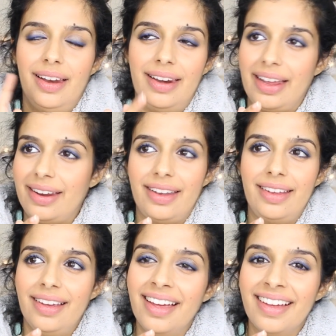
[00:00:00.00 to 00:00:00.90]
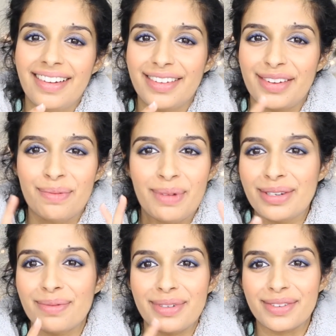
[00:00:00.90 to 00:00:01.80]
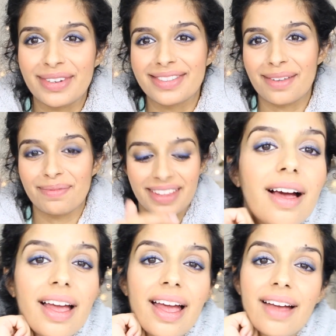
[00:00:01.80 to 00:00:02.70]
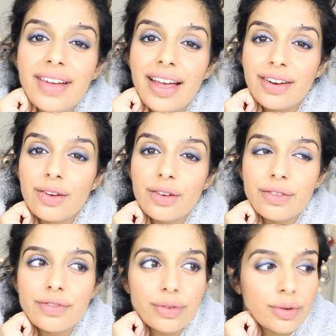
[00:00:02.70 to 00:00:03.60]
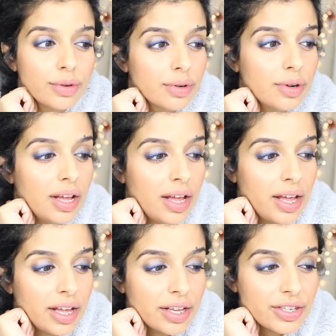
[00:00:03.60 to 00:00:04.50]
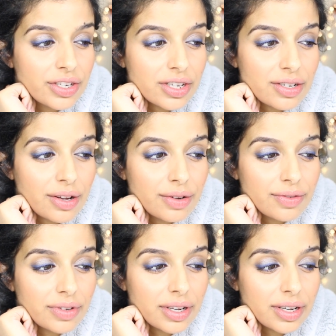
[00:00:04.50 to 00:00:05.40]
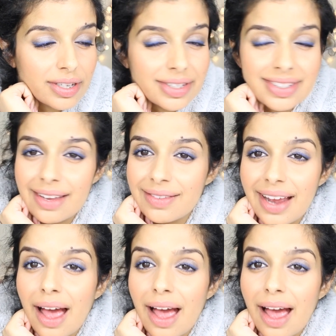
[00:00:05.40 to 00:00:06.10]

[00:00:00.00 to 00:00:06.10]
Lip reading: lady, you're meant to be doing something. I have had it on for just over 7